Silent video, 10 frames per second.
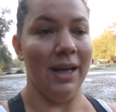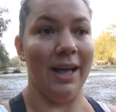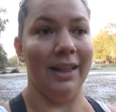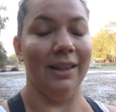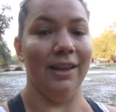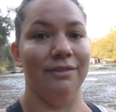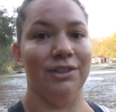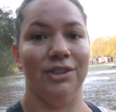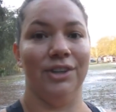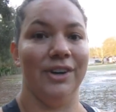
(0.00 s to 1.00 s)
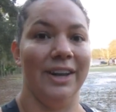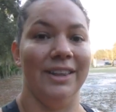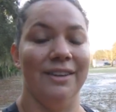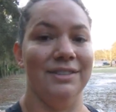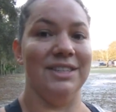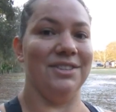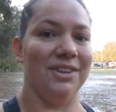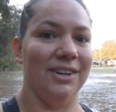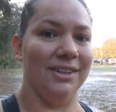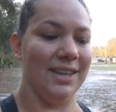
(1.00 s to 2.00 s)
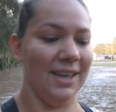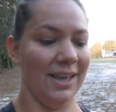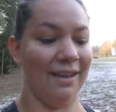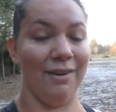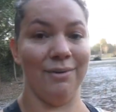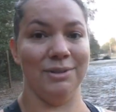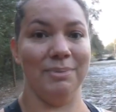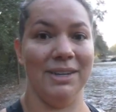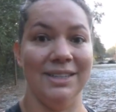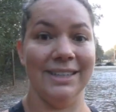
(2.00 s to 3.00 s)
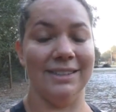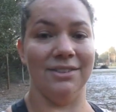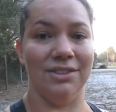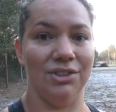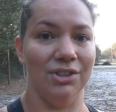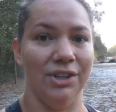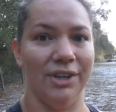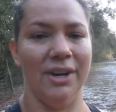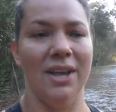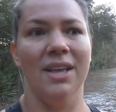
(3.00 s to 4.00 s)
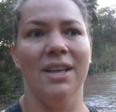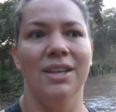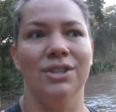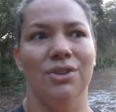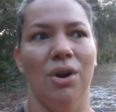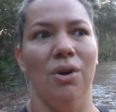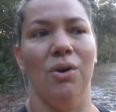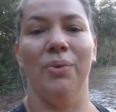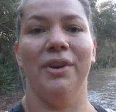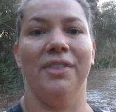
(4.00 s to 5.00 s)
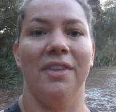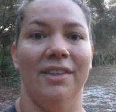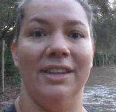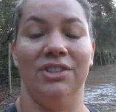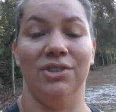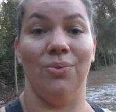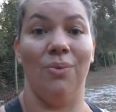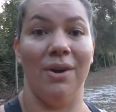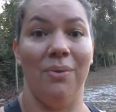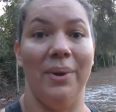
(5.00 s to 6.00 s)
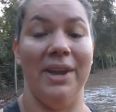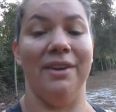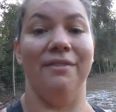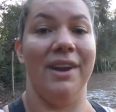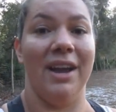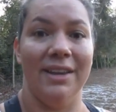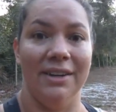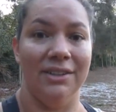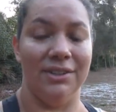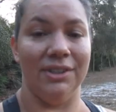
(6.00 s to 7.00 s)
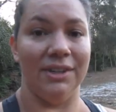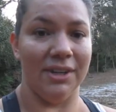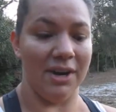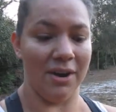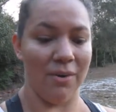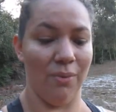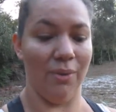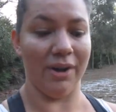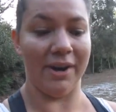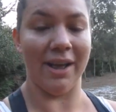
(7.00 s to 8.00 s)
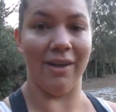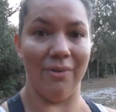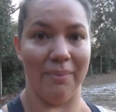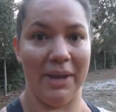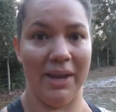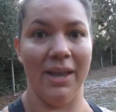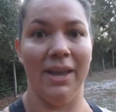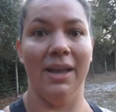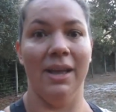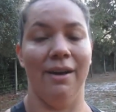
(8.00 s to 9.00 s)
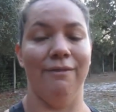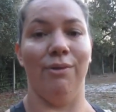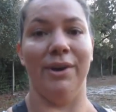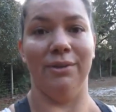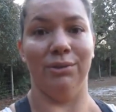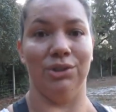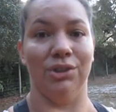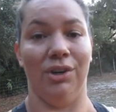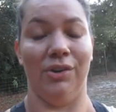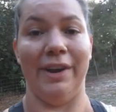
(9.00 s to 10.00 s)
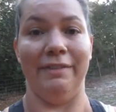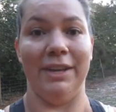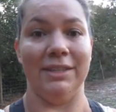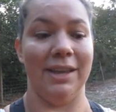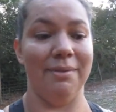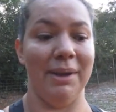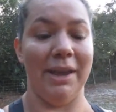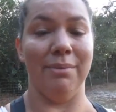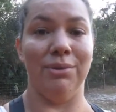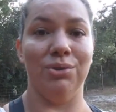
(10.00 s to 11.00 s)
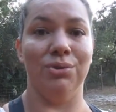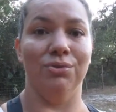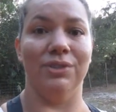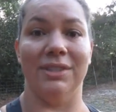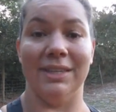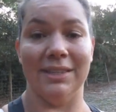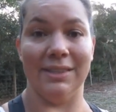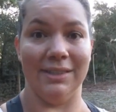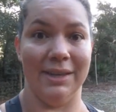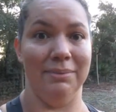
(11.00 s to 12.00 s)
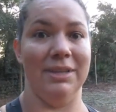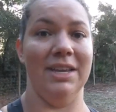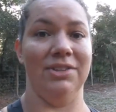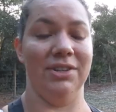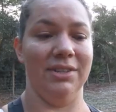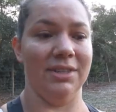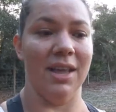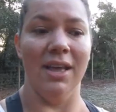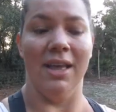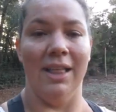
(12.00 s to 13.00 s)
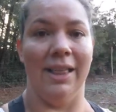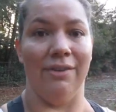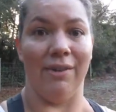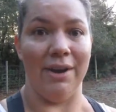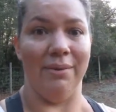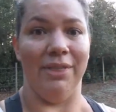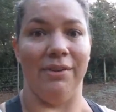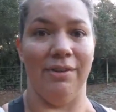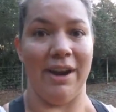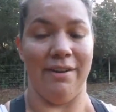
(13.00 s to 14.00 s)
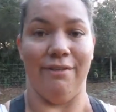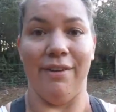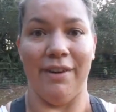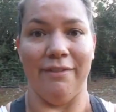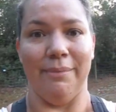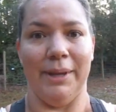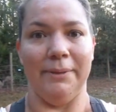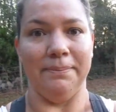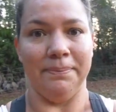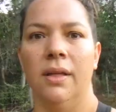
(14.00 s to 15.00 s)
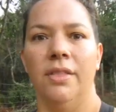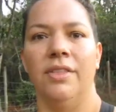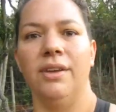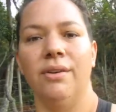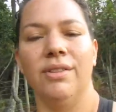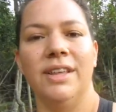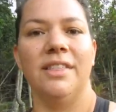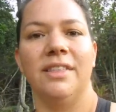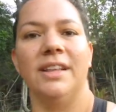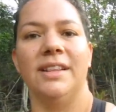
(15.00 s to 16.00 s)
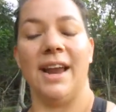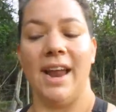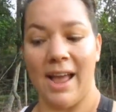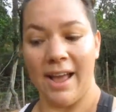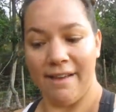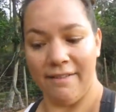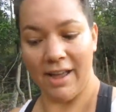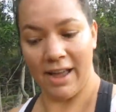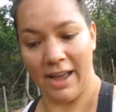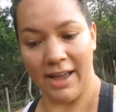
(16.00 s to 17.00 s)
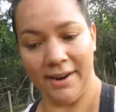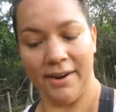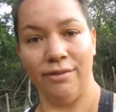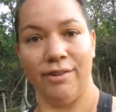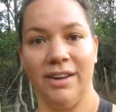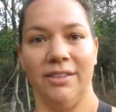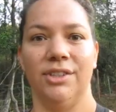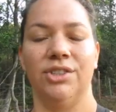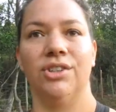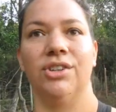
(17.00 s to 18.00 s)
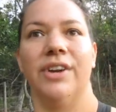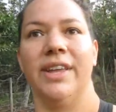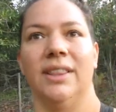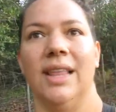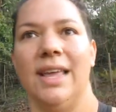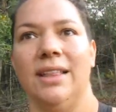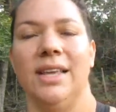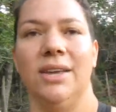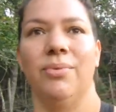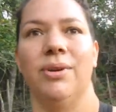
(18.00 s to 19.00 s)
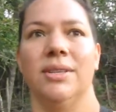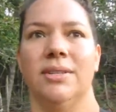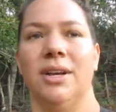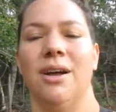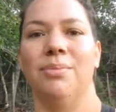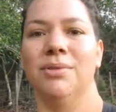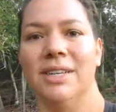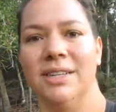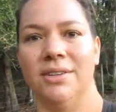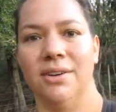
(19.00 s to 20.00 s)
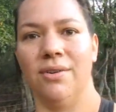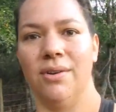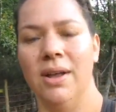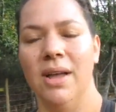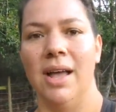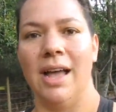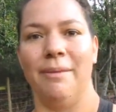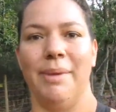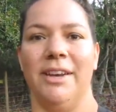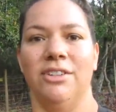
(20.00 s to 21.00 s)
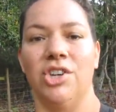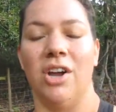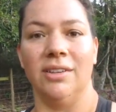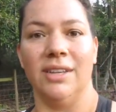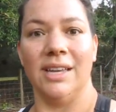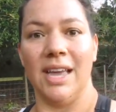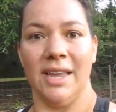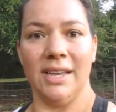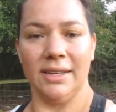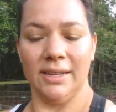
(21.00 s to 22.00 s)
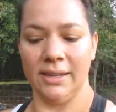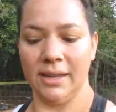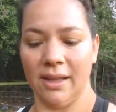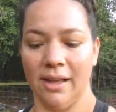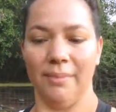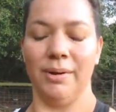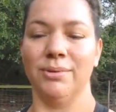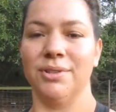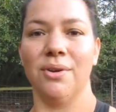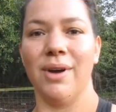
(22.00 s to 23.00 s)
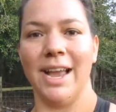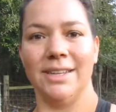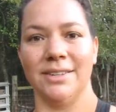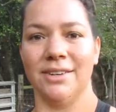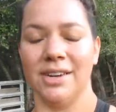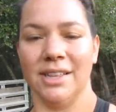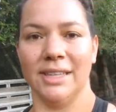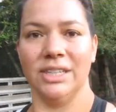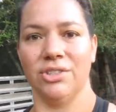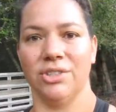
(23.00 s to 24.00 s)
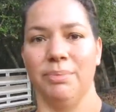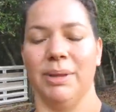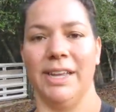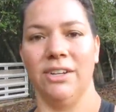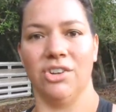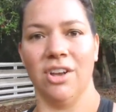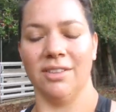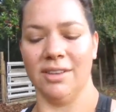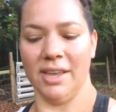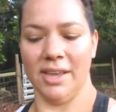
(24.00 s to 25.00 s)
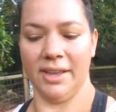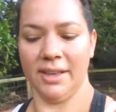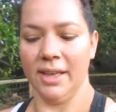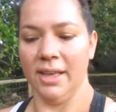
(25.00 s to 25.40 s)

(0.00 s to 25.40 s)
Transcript: I love sugar I love dessert I've always been addicted to sugar so who would have thought that just one week of not eating sugar would help me avoid those sugar cravings and be able to resist the temptations like right when they're right in front of me. The only thing that I have had regular sugar in lately was a couple days ago I made a chocolate cake. Um, it was no icing or nothing, just a plain chocolate cake.